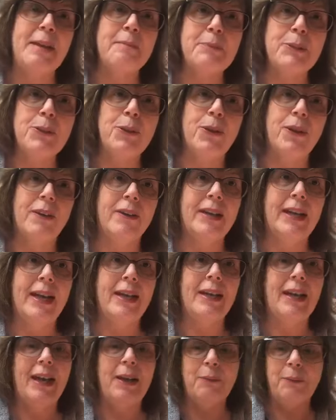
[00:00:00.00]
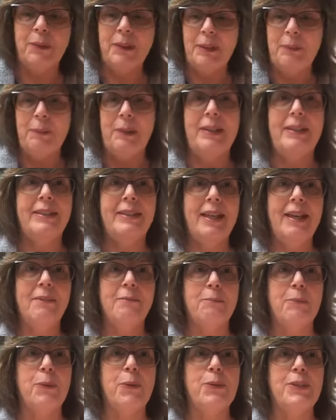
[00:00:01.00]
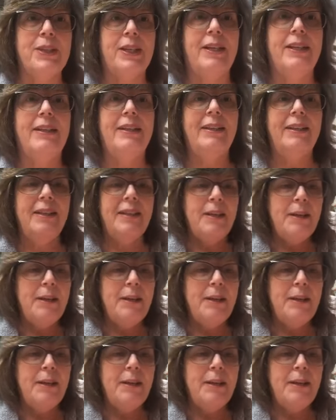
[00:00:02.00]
I'm sorry. I, I really wanted to have more done,